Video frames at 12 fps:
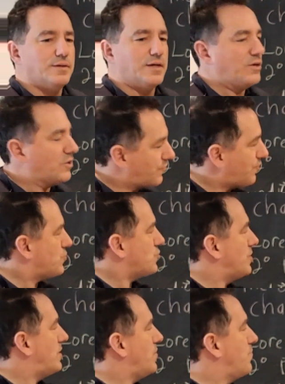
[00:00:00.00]
And
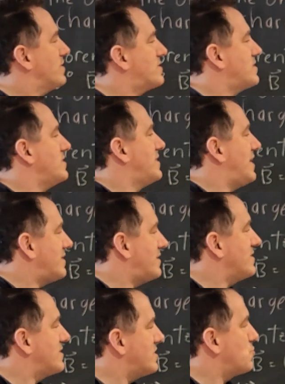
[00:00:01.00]
unfortunately, we'll see that
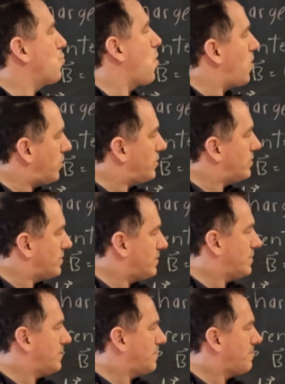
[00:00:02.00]
this is wrong.
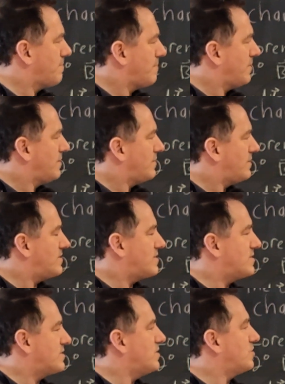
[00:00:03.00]
This
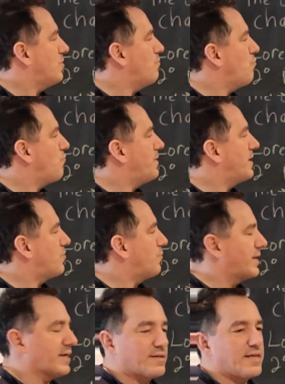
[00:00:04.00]
is not the movement that
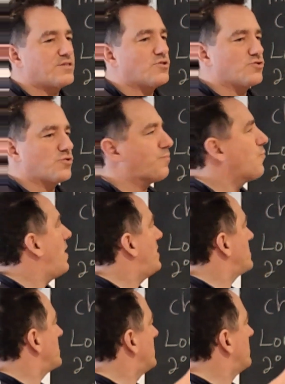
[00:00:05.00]
we get. That's the
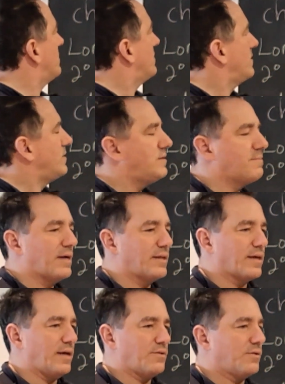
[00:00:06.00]
surprise here in my
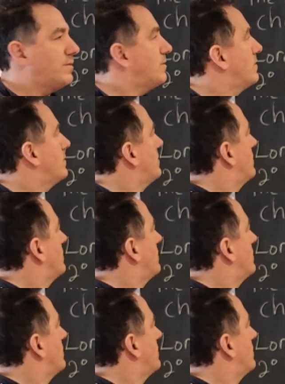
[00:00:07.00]
title.